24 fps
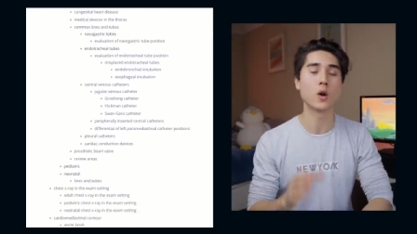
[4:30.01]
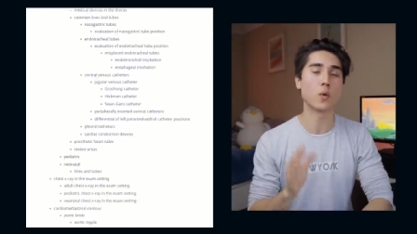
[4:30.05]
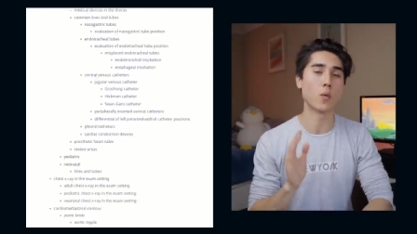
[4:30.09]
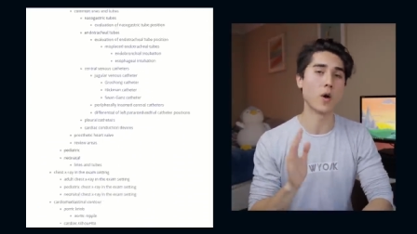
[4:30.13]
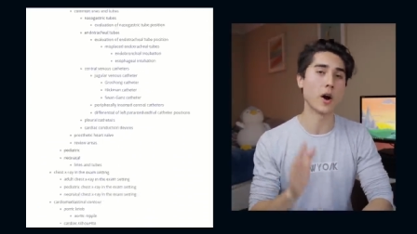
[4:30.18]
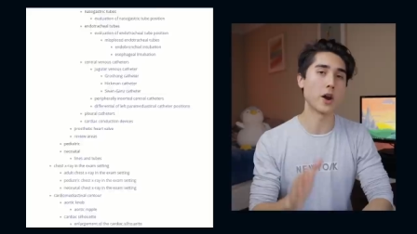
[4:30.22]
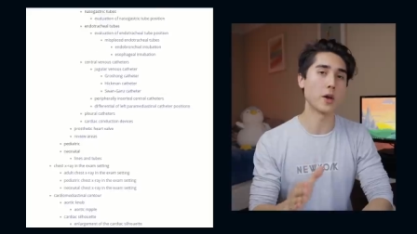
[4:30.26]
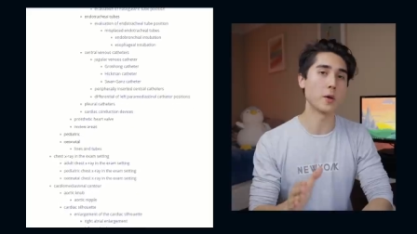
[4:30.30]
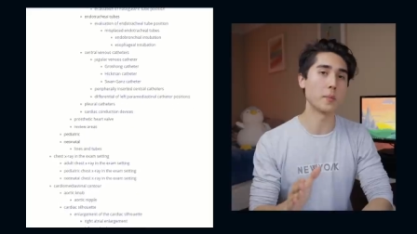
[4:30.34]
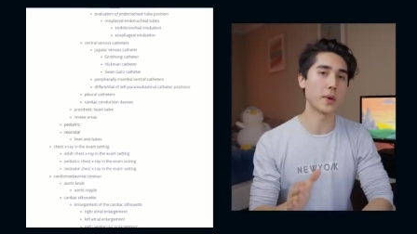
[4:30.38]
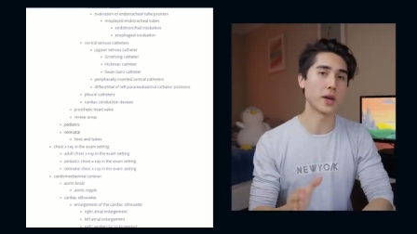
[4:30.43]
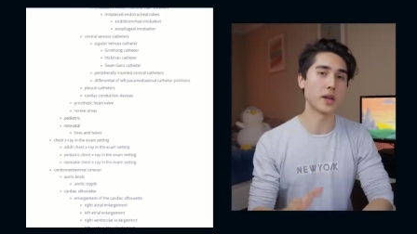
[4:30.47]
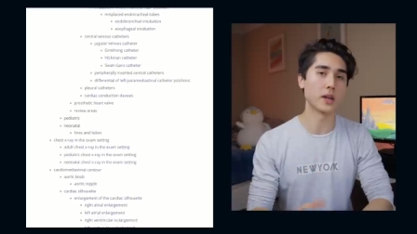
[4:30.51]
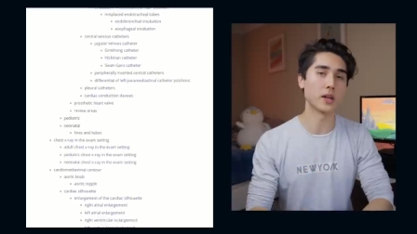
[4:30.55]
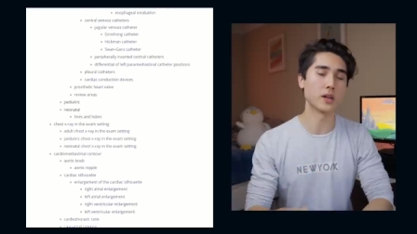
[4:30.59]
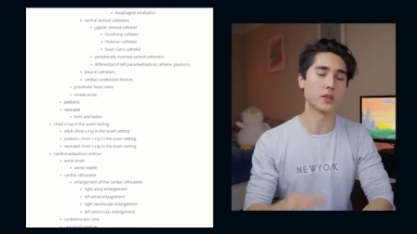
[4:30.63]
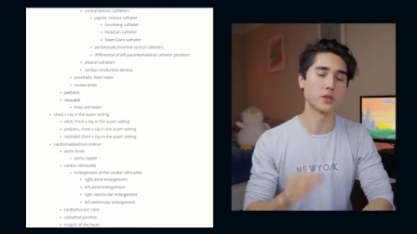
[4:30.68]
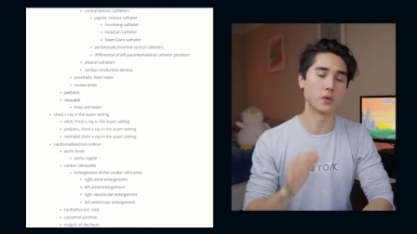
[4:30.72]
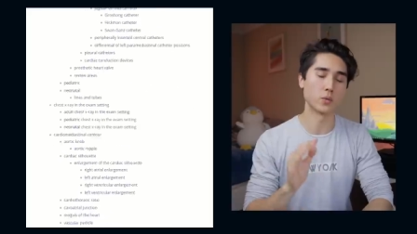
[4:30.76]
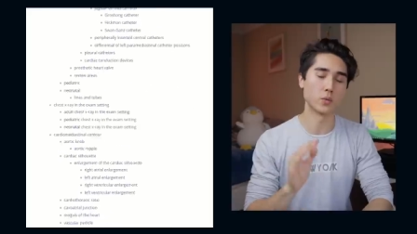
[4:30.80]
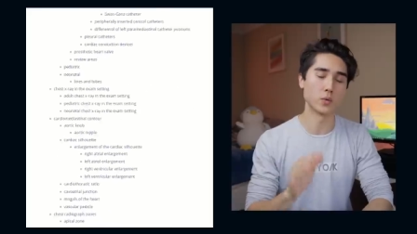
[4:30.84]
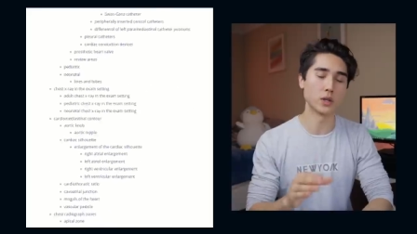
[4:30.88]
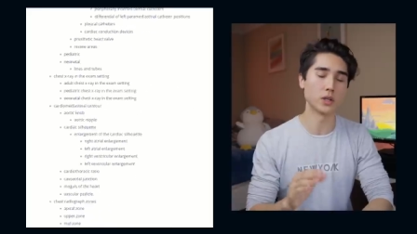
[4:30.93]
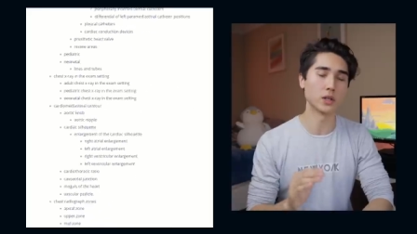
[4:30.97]
Radiopedia
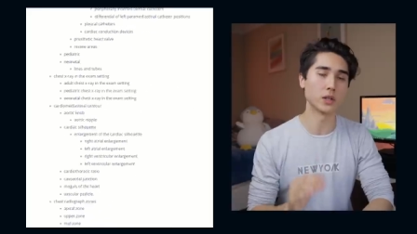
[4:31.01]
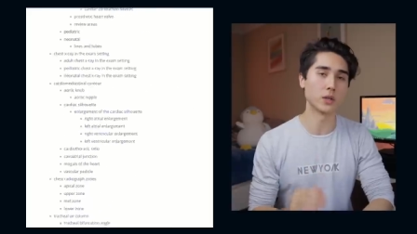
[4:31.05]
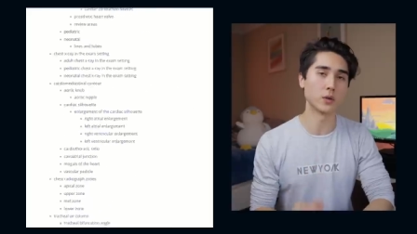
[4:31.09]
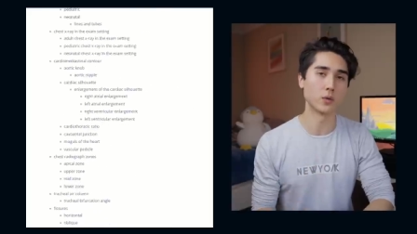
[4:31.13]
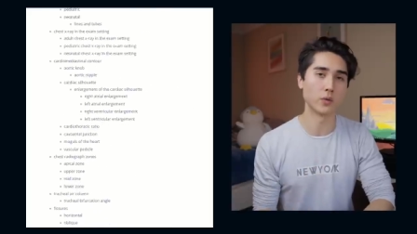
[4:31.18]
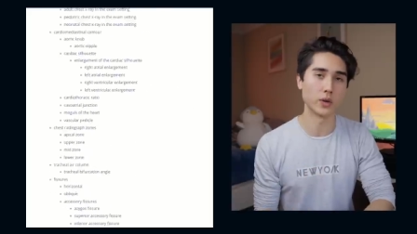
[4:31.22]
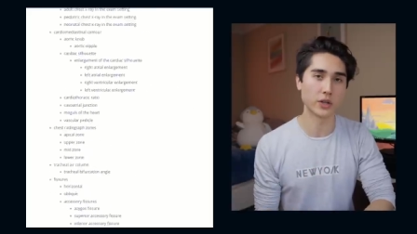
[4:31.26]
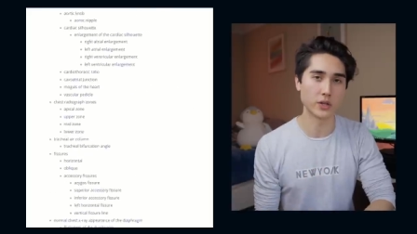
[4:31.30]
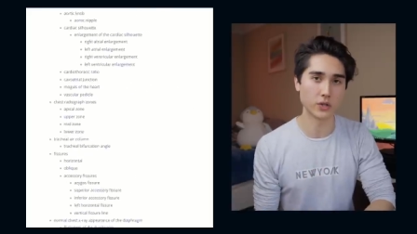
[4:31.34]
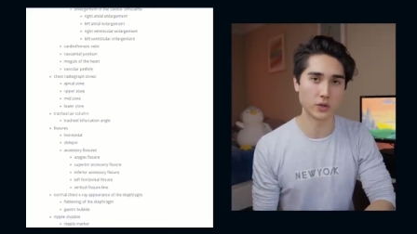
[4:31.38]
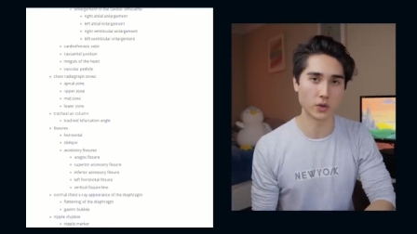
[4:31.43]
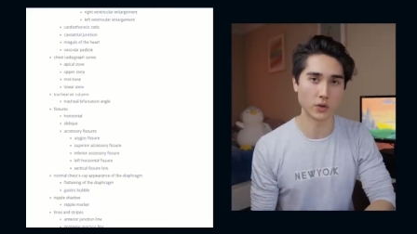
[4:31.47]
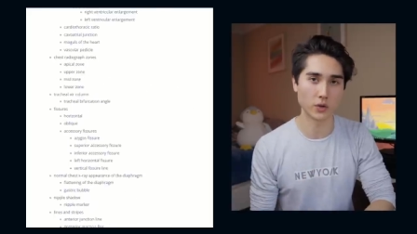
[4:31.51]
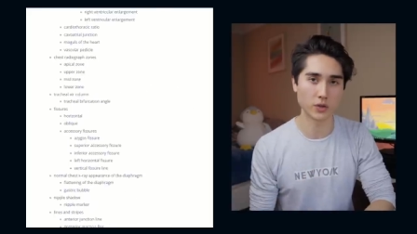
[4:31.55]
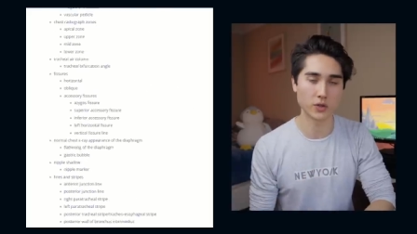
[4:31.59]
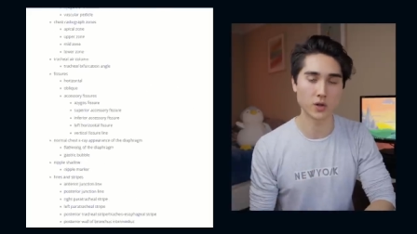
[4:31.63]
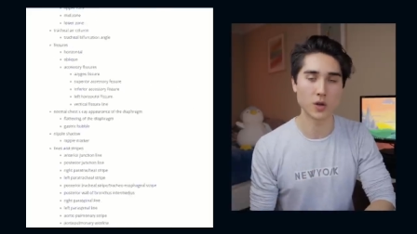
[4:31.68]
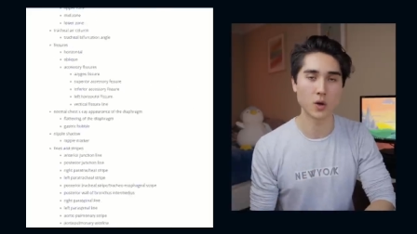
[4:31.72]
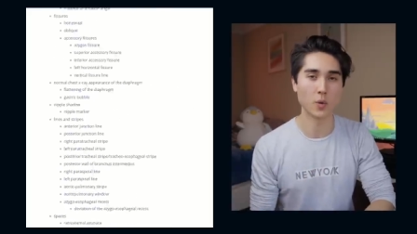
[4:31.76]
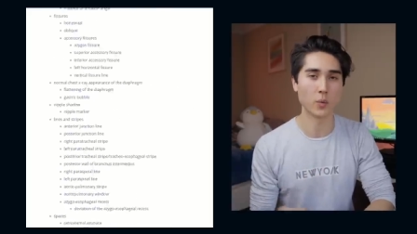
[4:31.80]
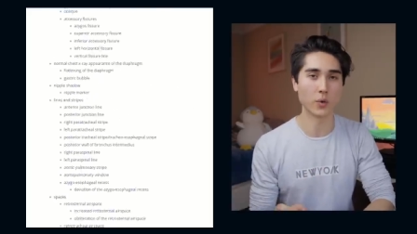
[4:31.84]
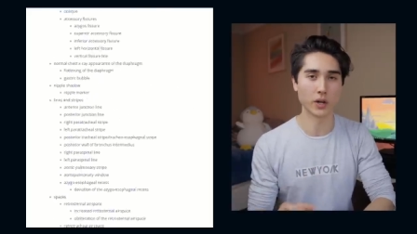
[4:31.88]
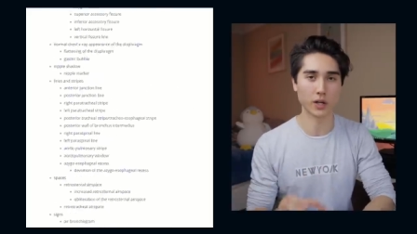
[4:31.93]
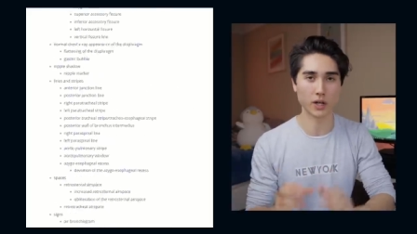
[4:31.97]
is a really good
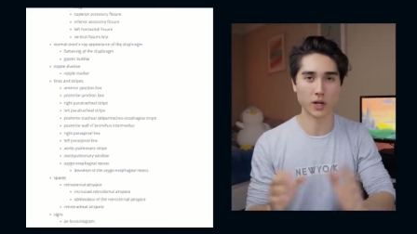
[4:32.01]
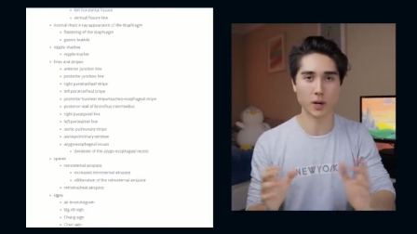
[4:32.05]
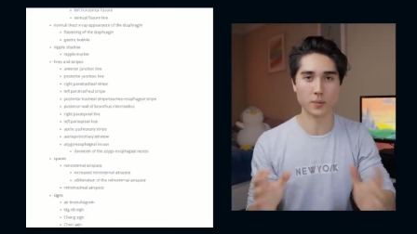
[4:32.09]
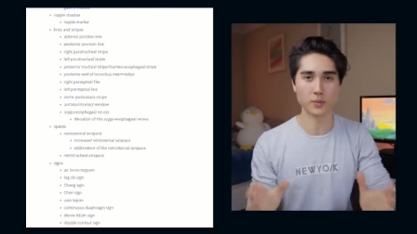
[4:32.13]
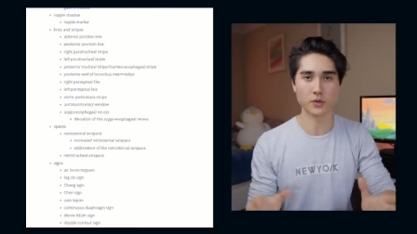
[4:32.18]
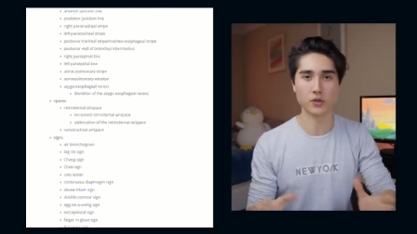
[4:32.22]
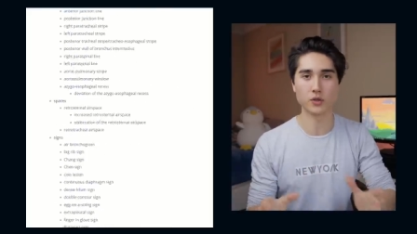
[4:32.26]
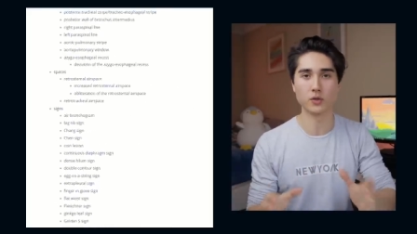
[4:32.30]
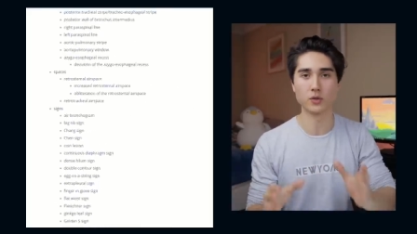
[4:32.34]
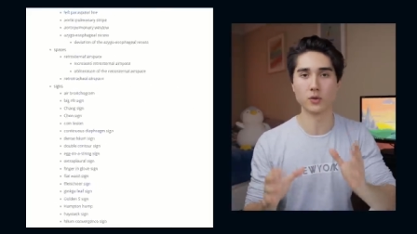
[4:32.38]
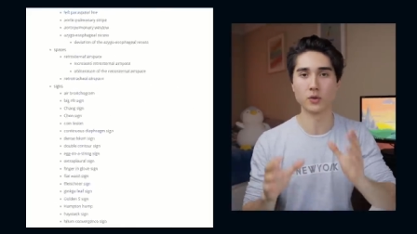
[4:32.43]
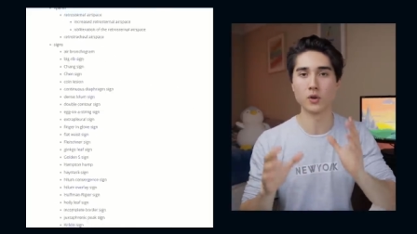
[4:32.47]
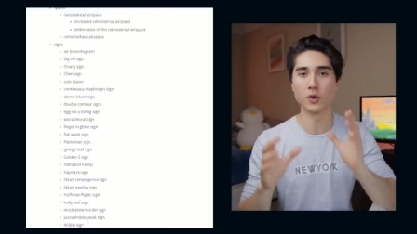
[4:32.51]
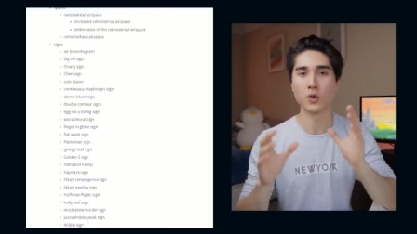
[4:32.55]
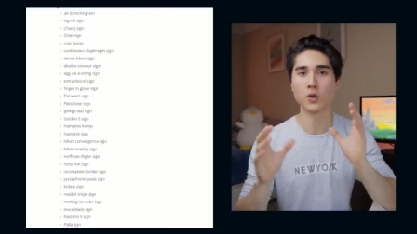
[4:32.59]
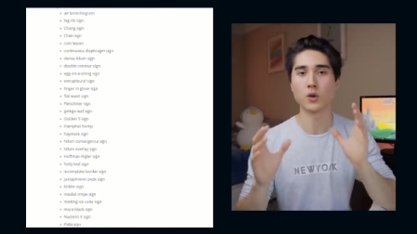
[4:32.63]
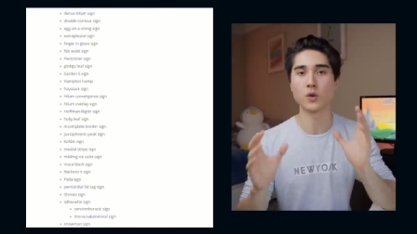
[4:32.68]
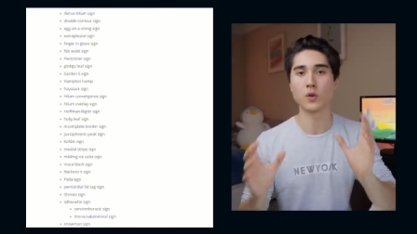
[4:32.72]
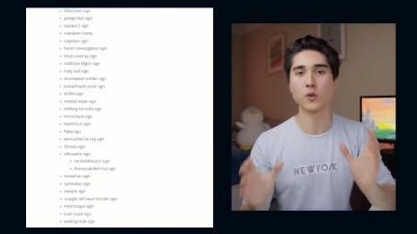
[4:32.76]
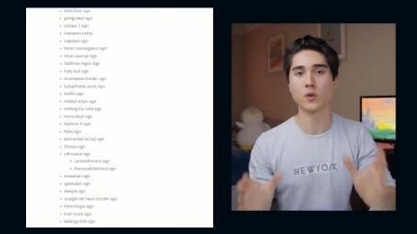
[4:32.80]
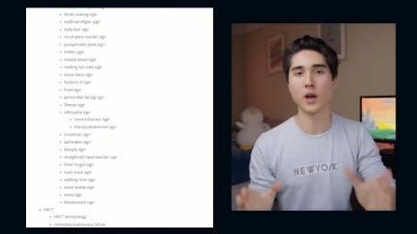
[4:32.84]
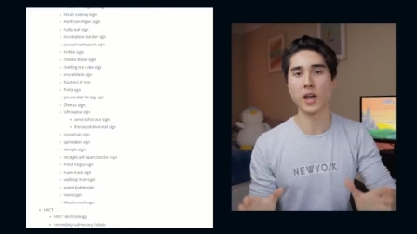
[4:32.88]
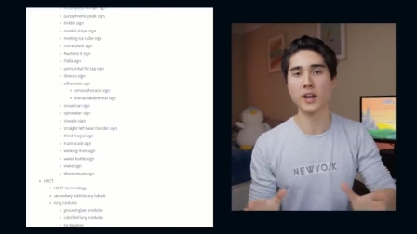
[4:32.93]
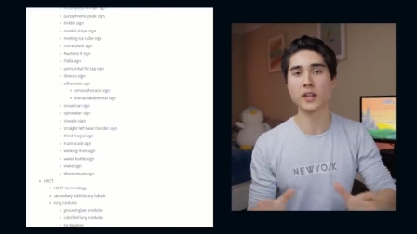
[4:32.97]
resource when it comes to
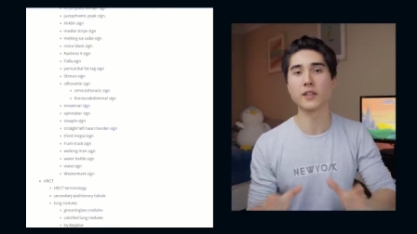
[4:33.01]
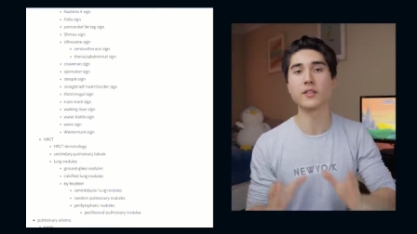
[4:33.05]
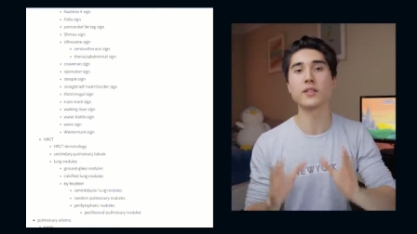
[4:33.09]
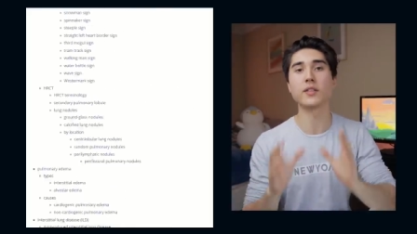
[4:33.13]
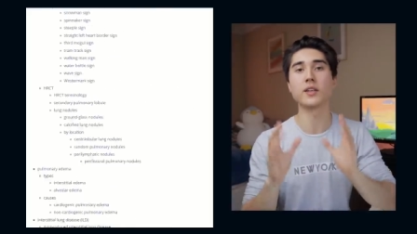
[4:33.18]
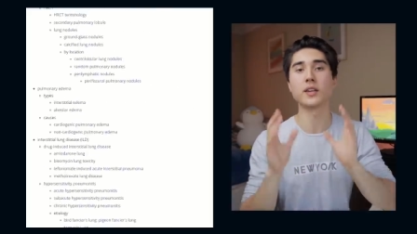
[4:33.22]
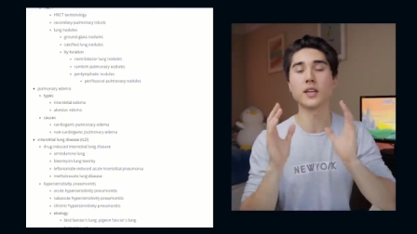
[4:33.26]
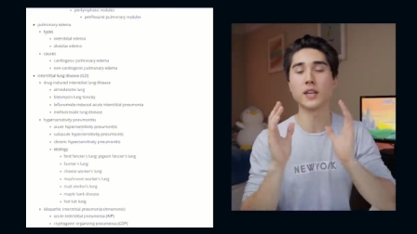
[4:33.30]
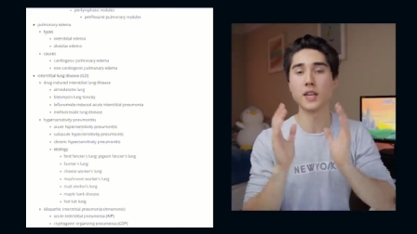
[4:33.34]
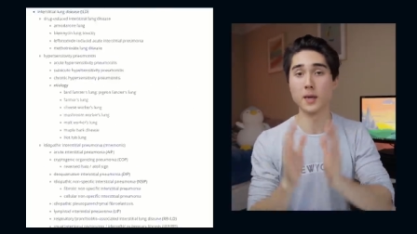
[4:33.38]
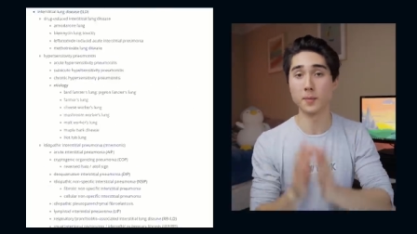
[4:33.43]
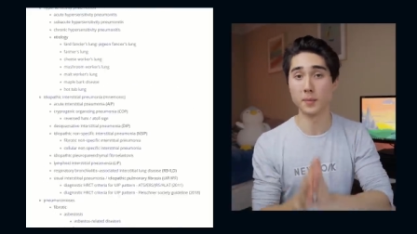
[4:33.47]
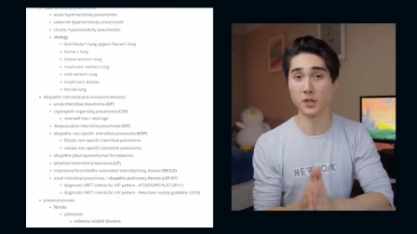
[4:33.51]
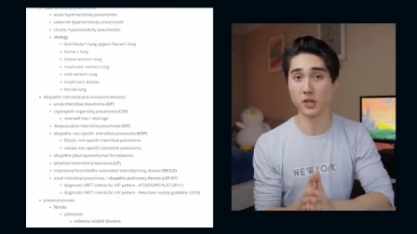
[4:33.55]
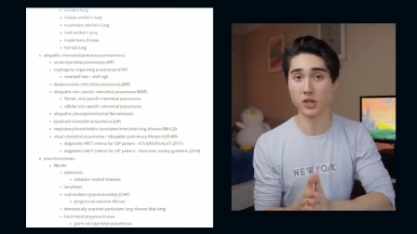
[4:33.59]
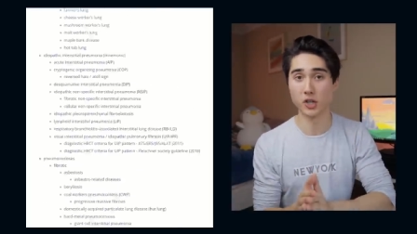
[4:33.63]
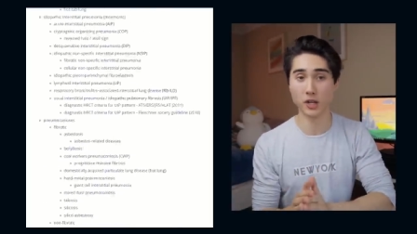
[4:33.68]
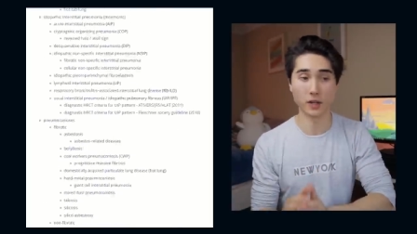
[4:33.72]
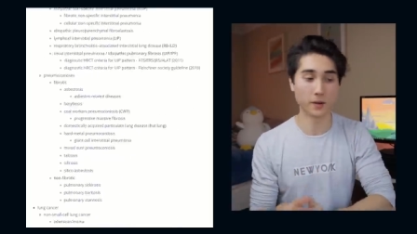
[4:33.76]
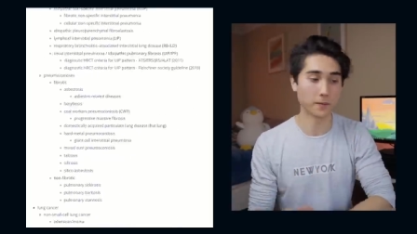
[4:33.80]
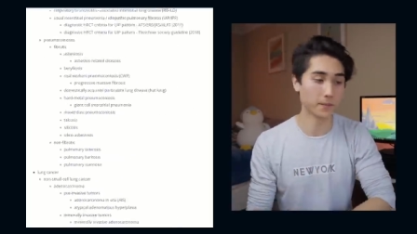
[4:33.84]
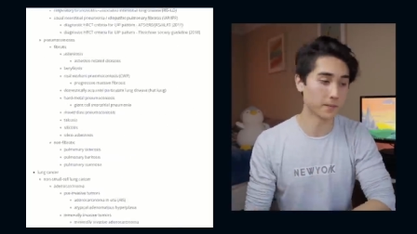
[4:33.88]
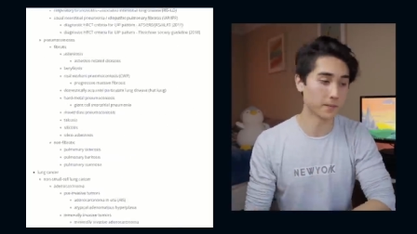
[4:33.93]
anything imaging.